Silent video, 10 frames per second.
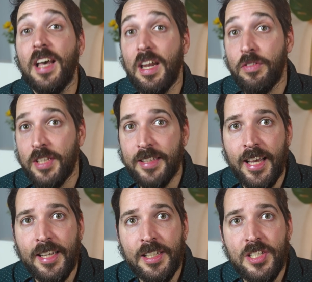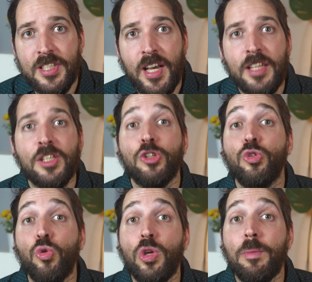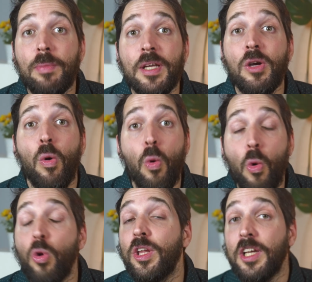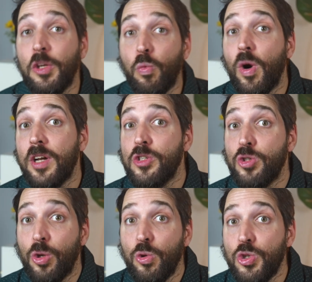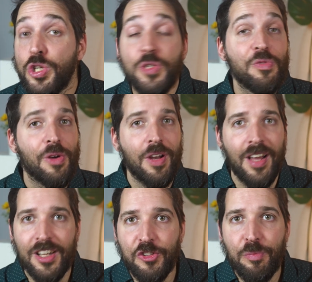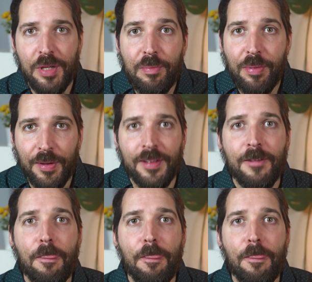and with a deck inside truly be all-in-one solutions for a lot of people.